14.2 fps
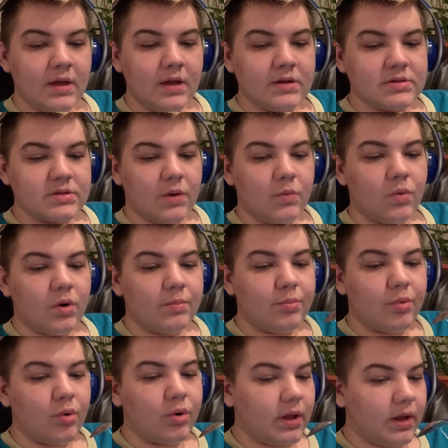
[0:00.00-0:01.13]
So at one
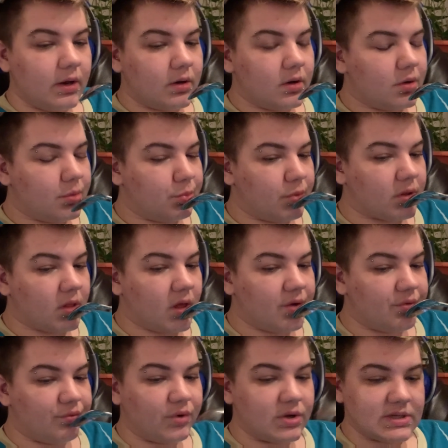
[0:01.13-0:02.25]
point, my
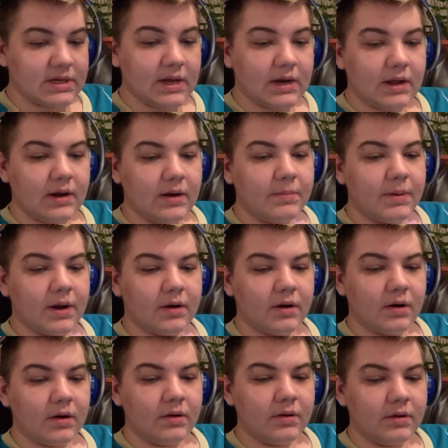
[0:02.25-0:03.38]
life wasn't getting any
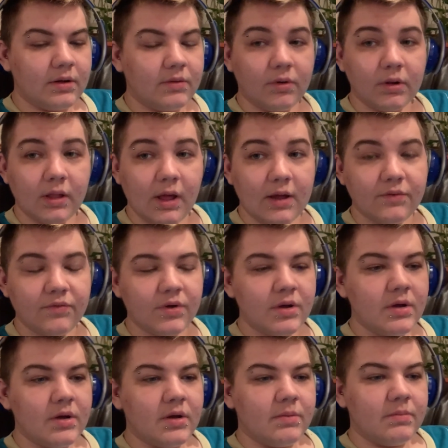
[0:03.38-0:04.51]
better in real life,
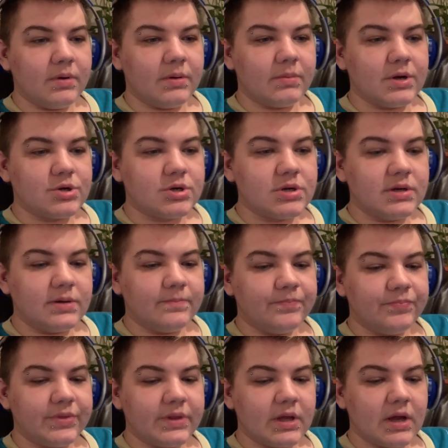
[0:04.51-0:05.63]
but in my dream,
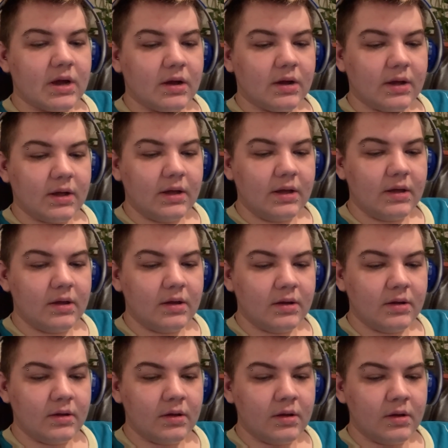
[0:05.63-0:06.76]
I
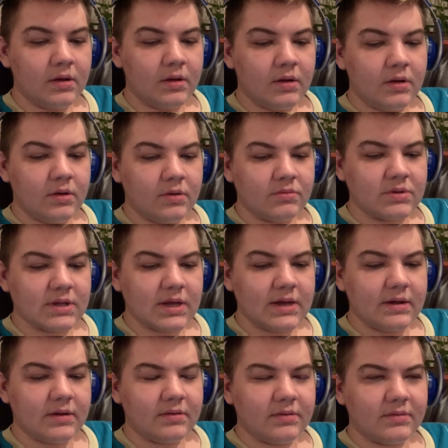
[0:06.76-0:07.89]
was
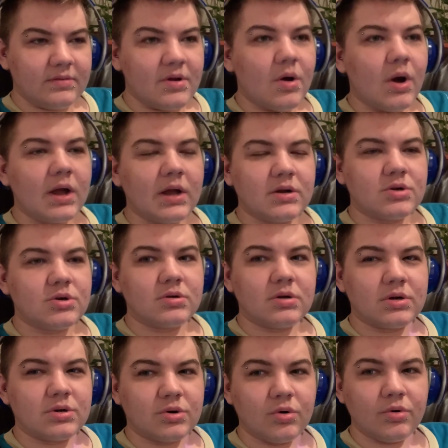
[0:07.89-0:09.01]
like, no, I can
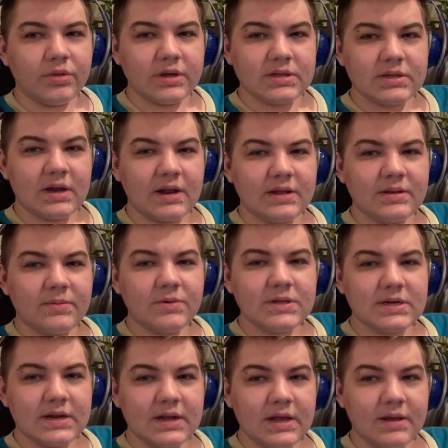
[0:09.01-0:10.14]
control this. And for some reason
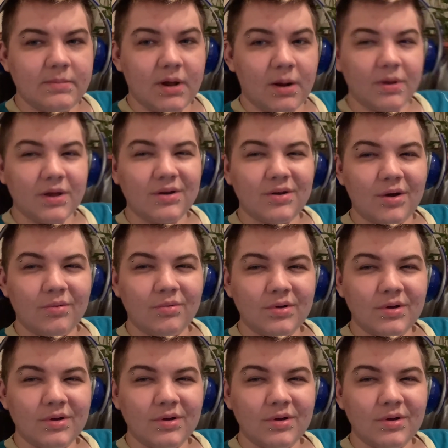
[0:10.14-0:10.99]
it hit me. I'm like, no.